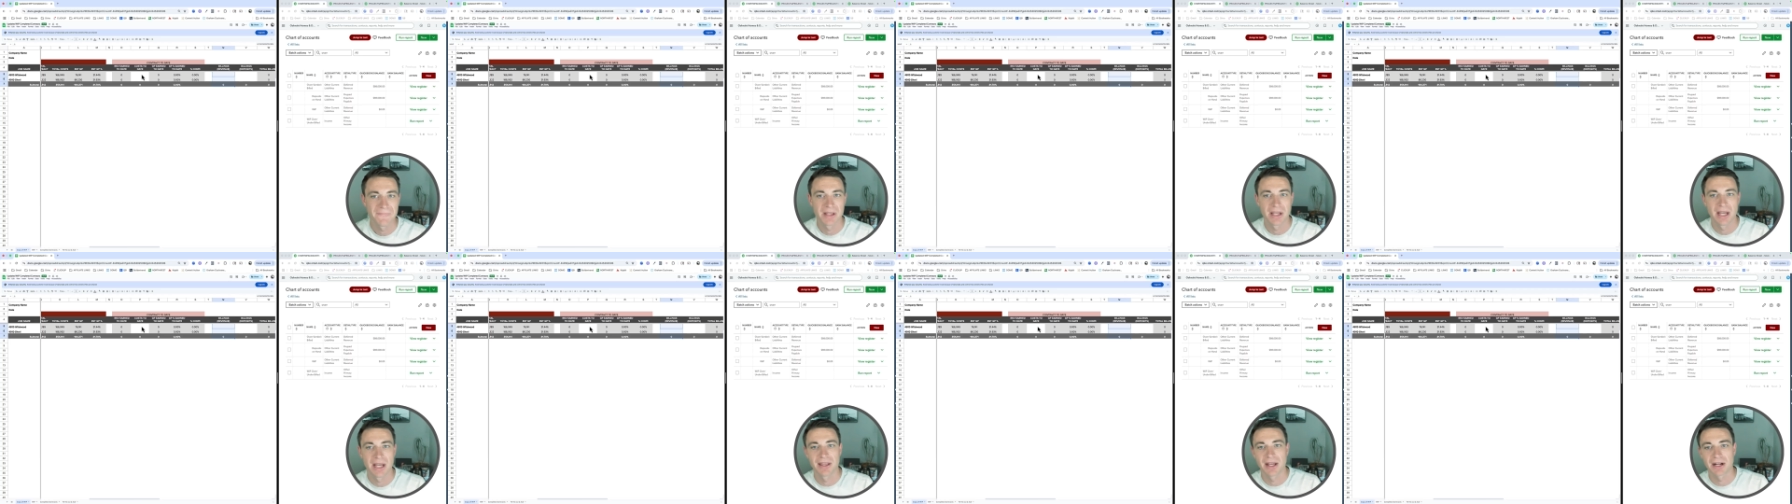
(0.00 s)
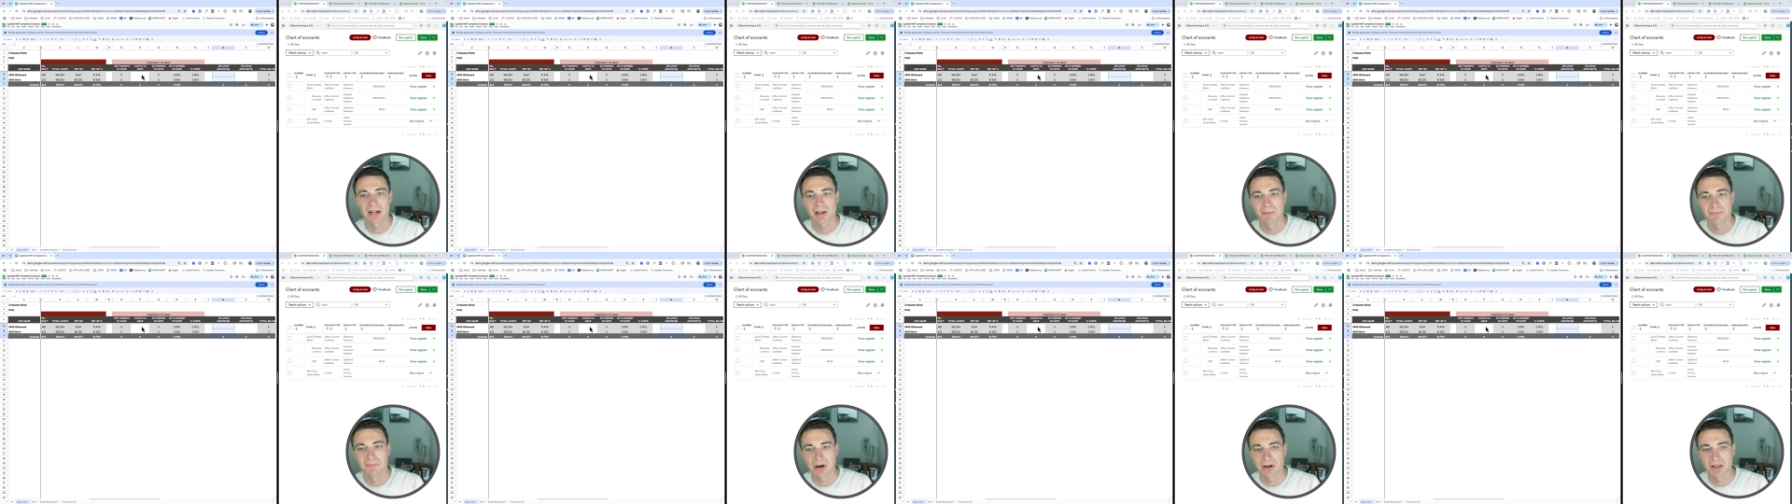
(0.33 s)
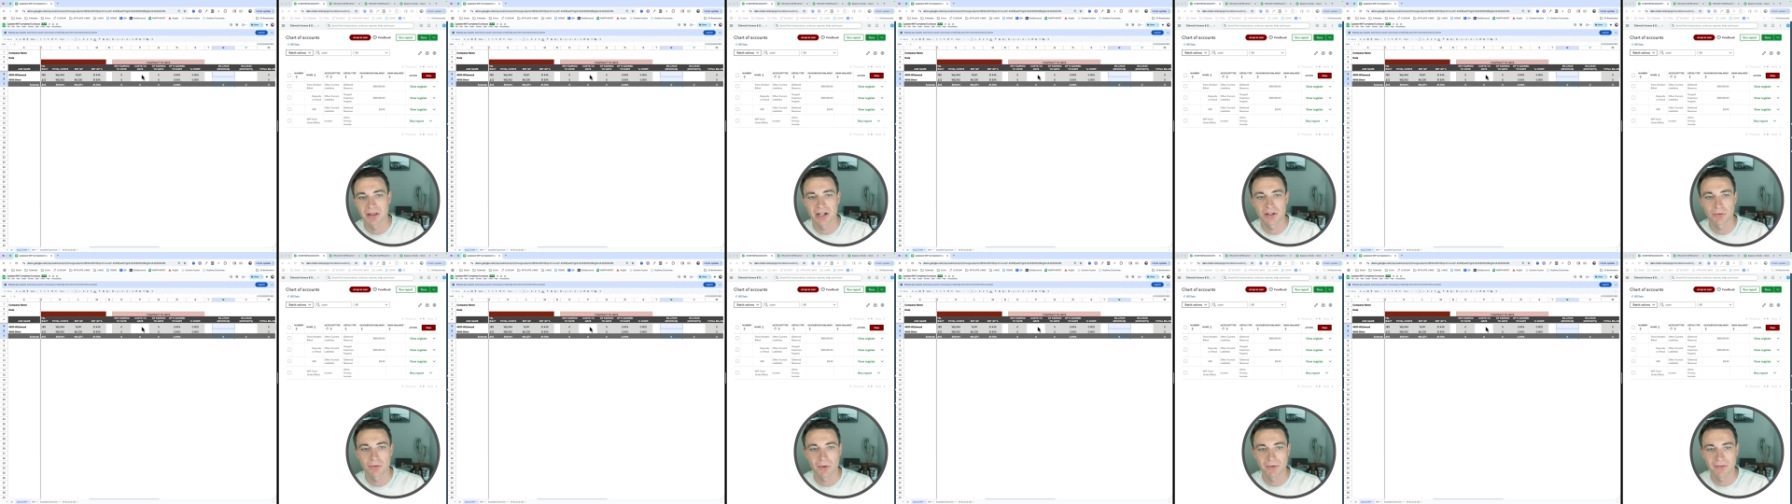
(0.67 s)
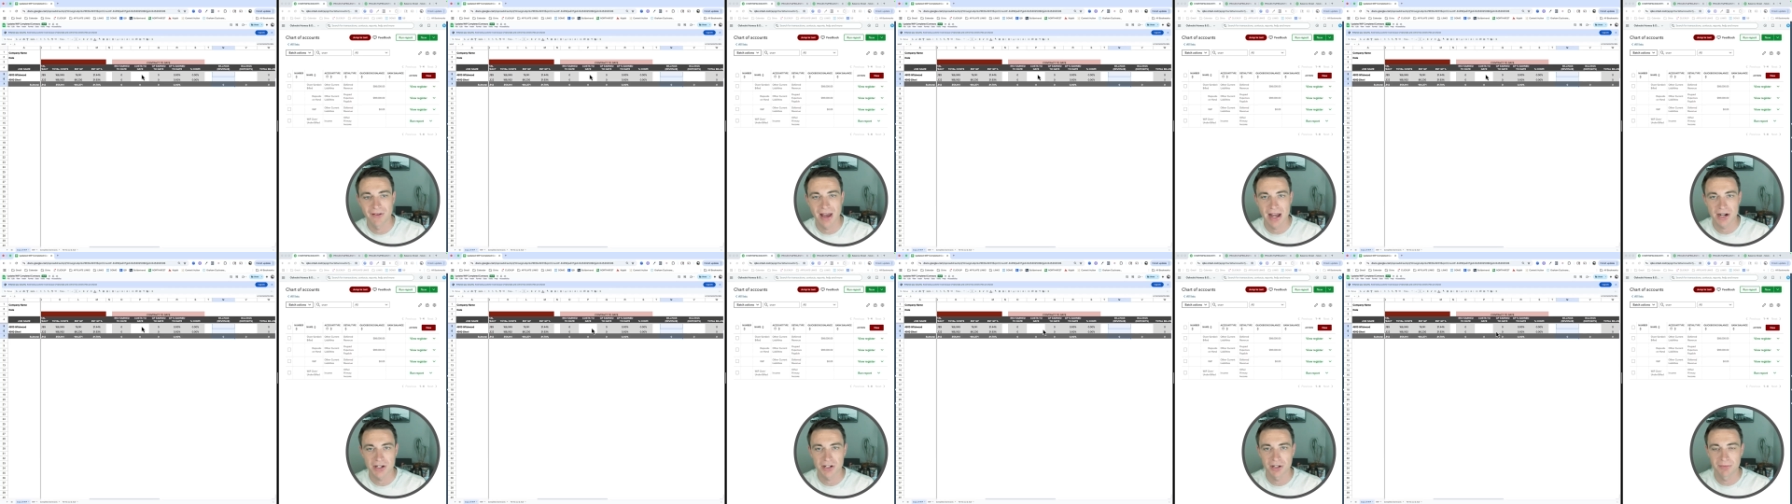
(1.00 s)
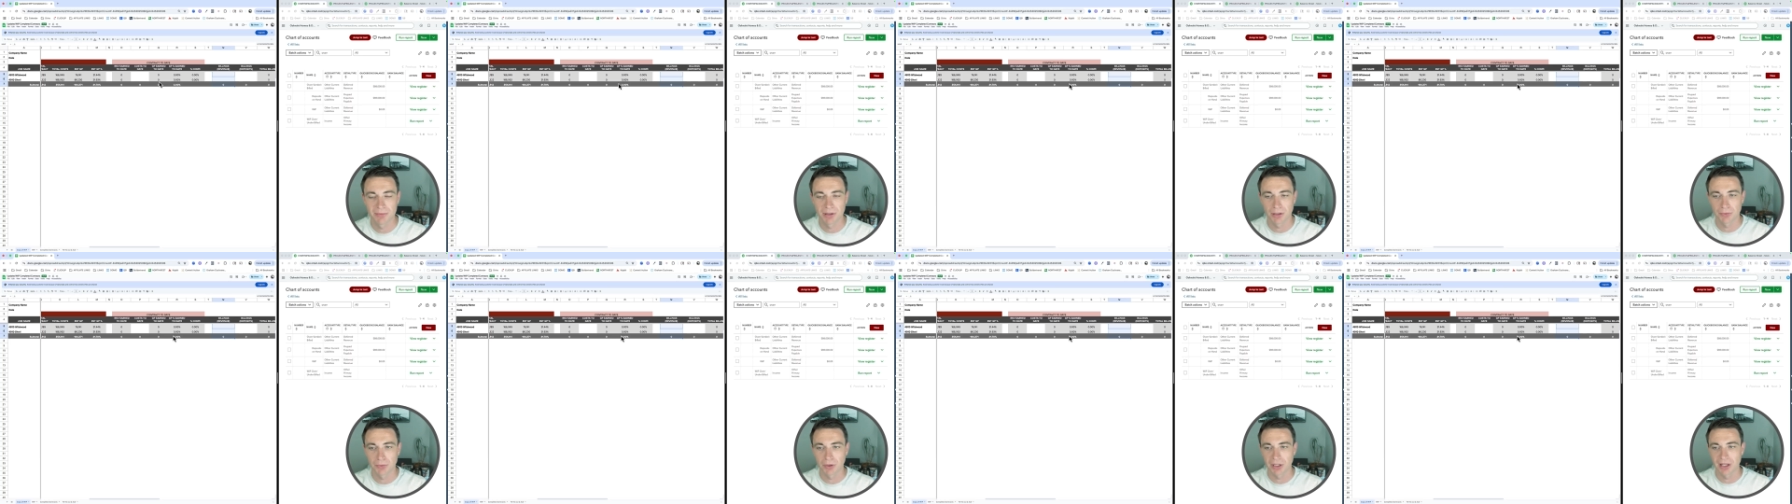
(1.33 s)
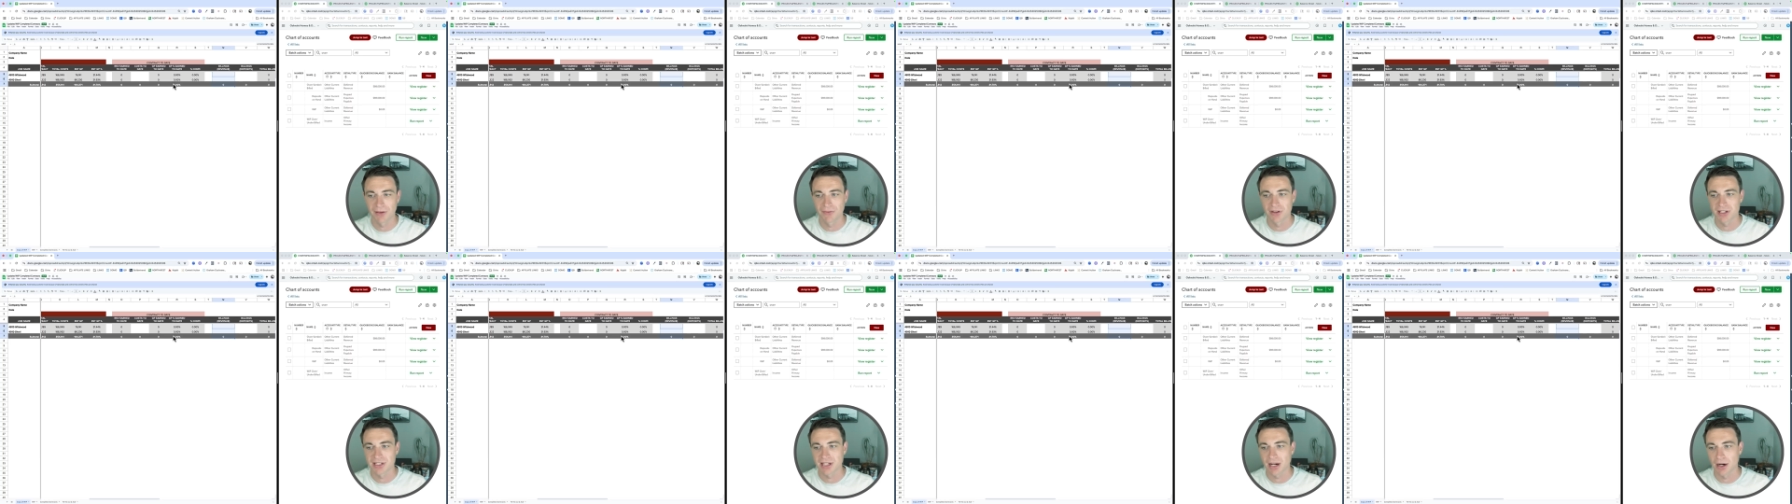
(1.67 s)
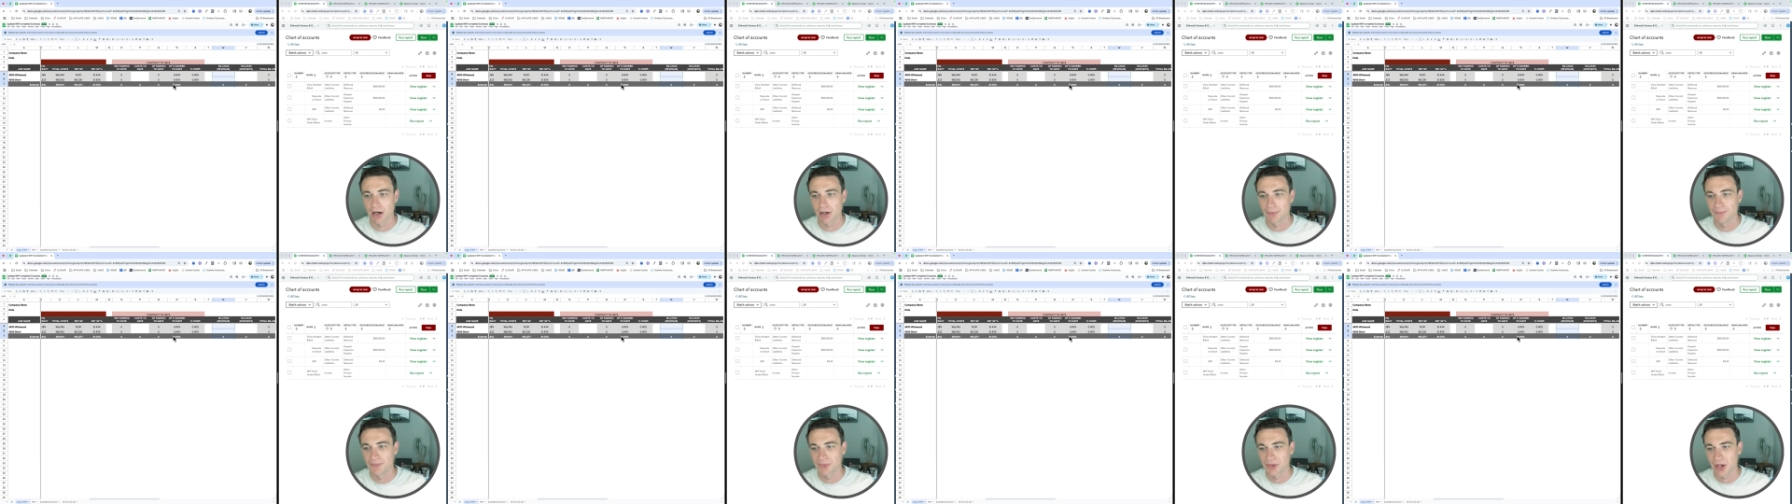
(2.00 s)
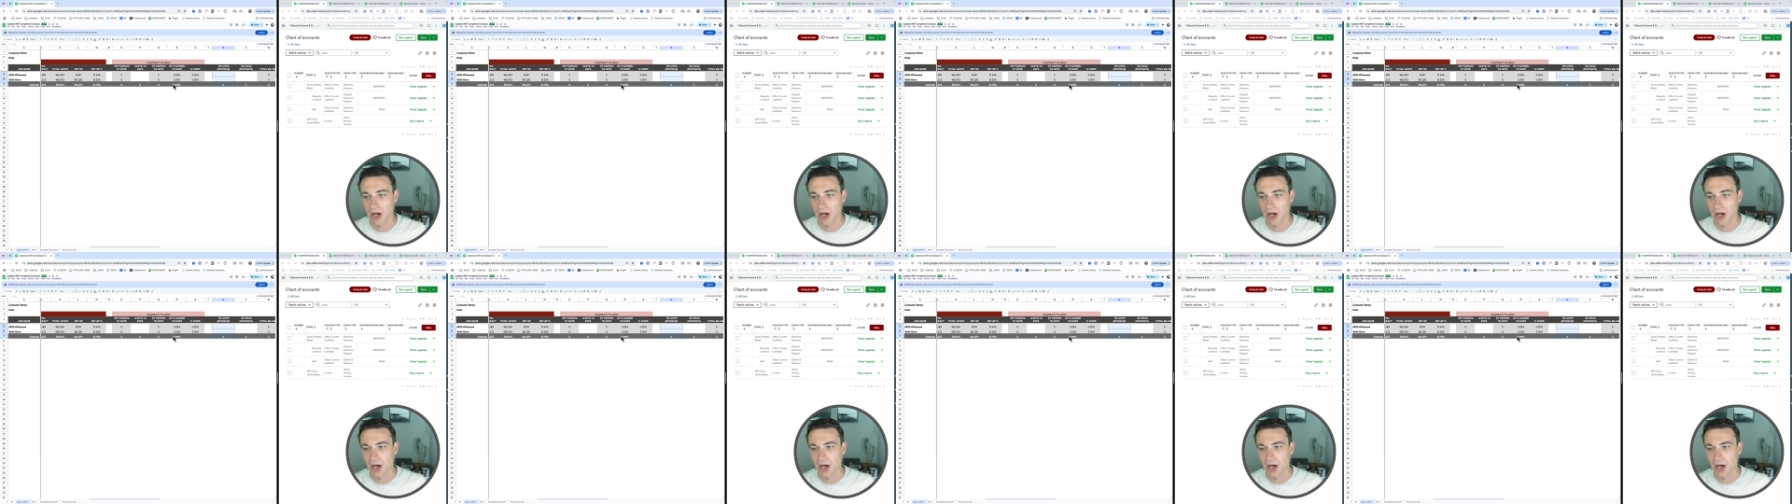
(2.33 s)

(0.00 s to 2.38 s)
And then compare that to what we've actually billed will give us our,